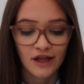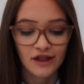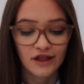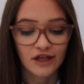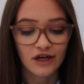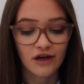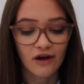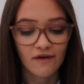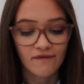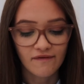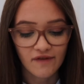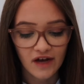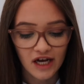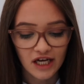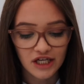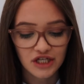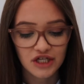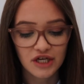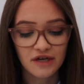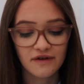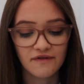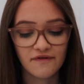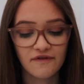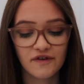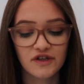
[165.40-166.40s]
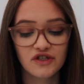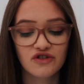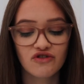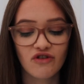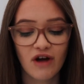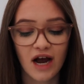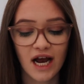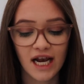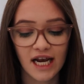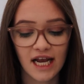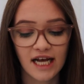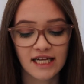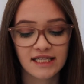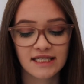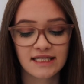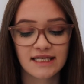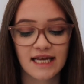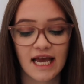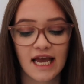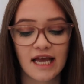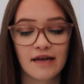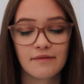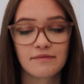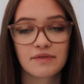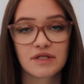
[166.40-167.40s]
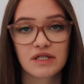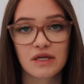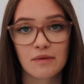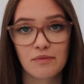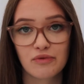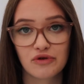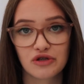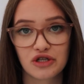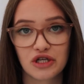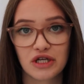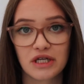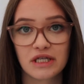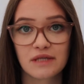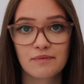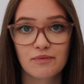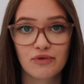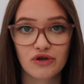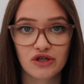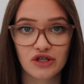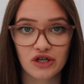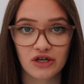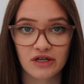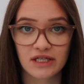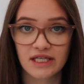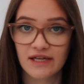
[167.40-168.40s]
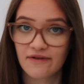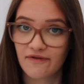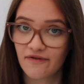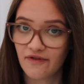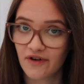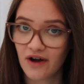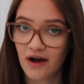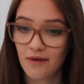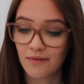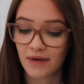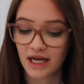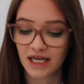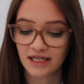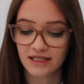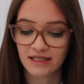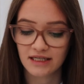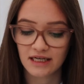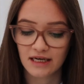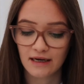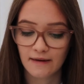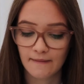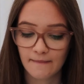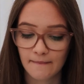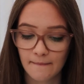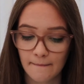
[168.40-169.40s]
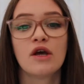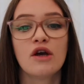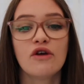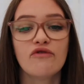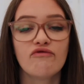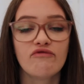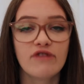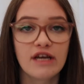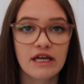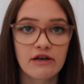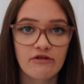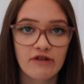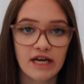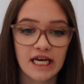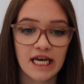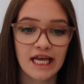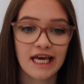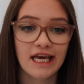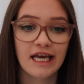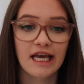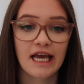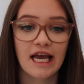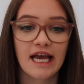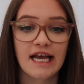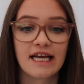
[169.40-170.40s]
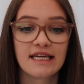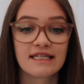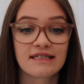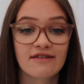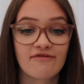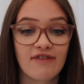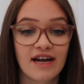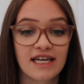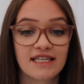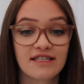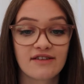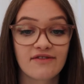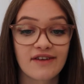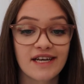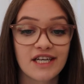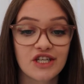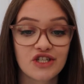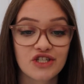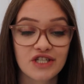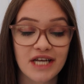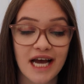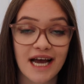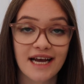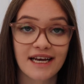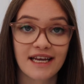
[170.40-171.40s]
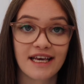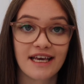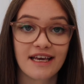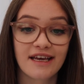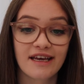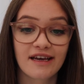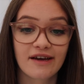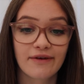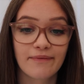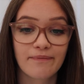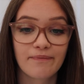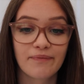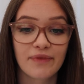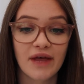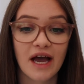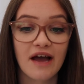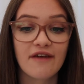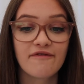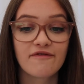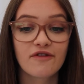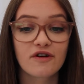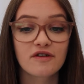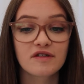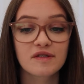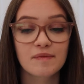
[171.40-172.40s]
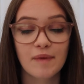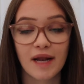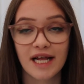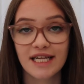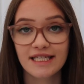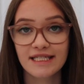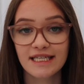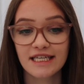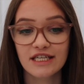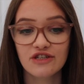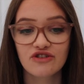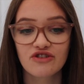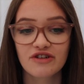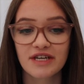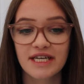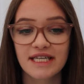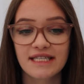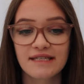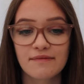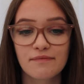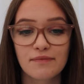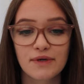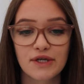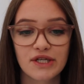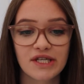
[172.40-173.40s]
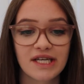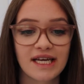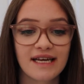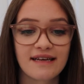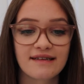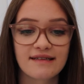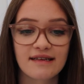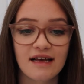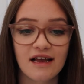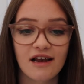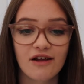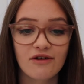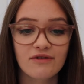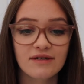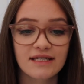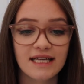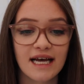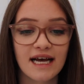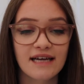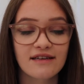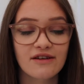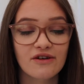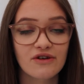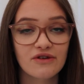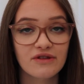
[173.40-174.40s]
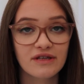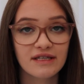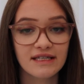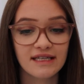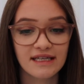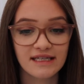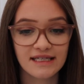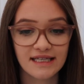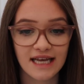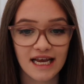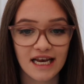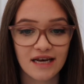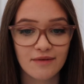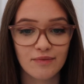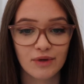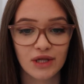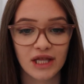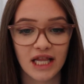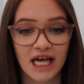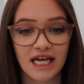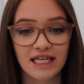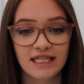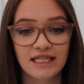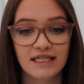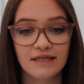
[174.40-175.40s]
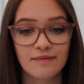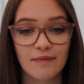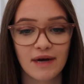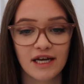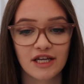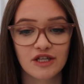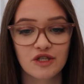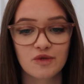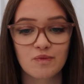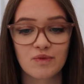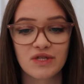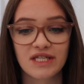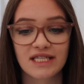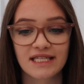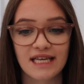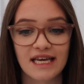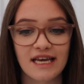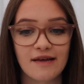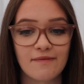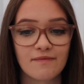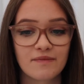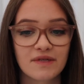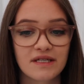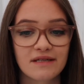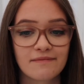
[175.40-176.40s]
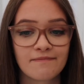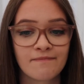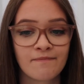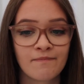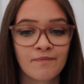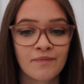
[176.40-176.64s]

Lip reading: the conversion for dry landscapes to produce productive farmland. Regreening is a restoration technique that involves planting trees and bushes alongside other sustainable land management schemes.